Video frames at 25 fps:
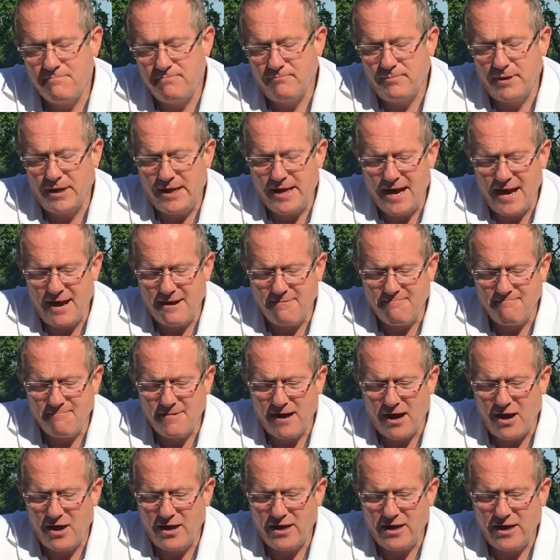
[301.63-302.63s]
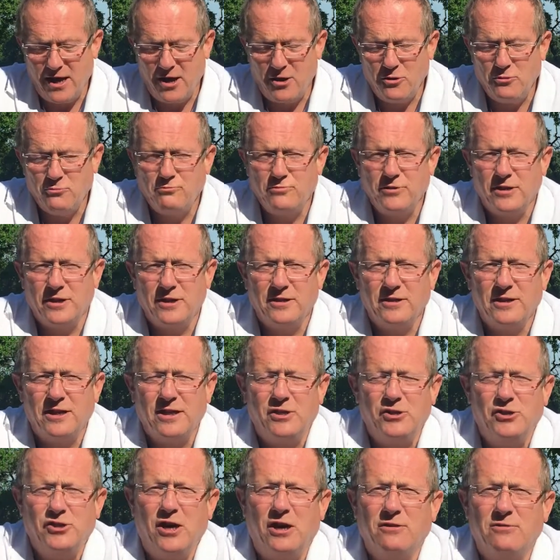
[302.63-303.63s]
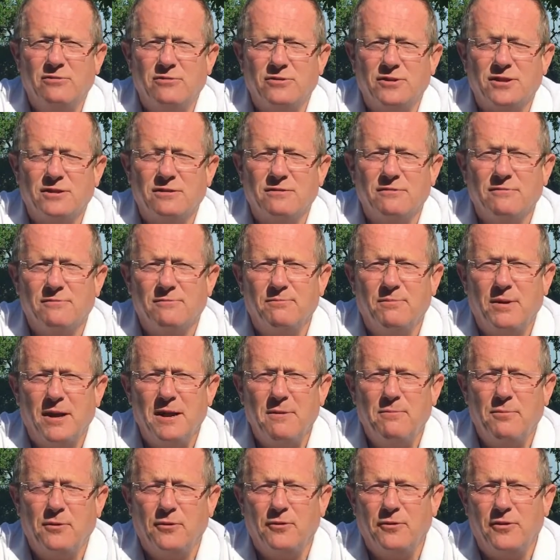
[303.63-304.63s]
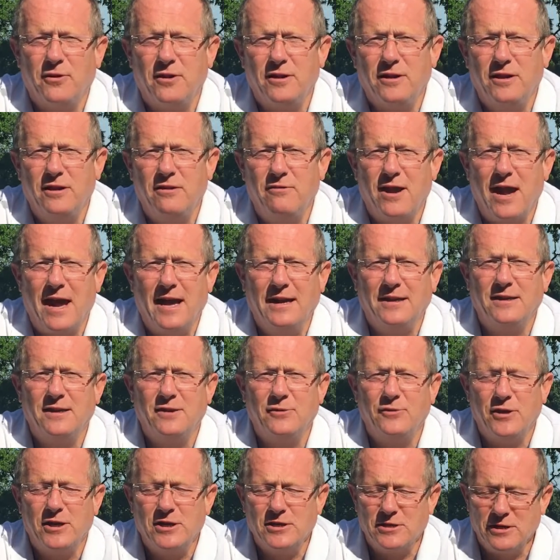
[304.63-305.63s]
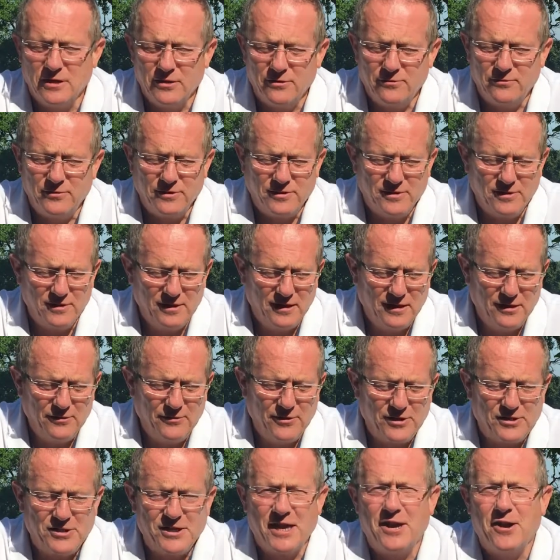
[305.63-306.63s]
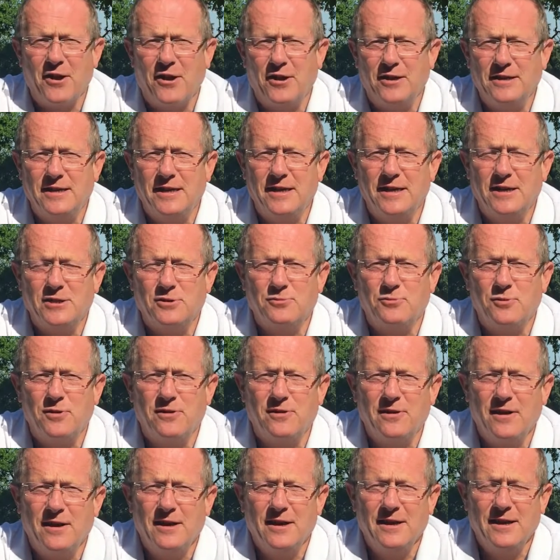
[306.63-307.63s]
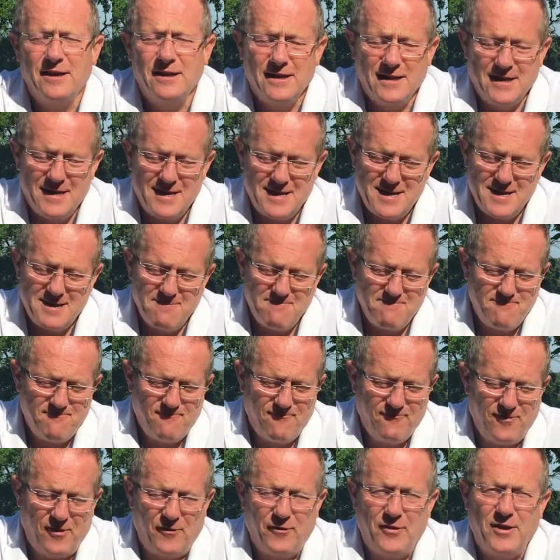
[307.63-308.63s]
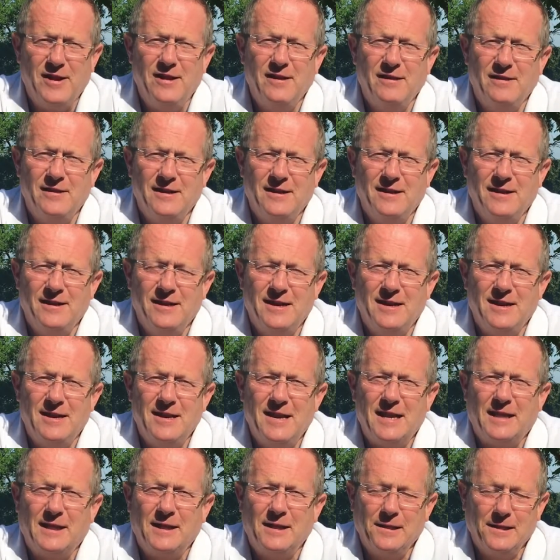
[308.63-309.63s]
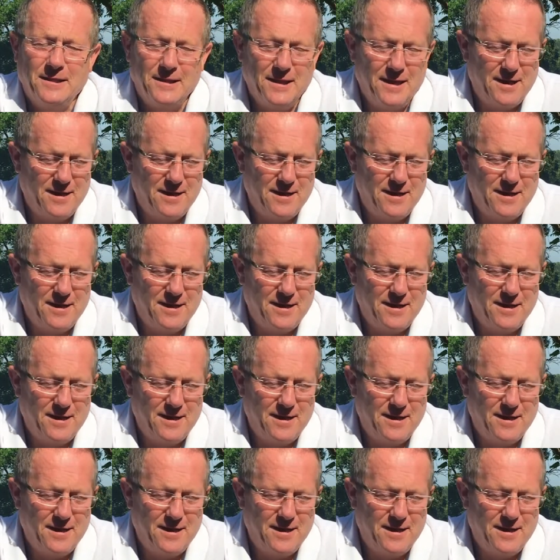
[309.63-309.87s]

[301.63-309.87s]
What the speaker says: But yeah, I hope that it shows people that you can do these lunatic ideas with very little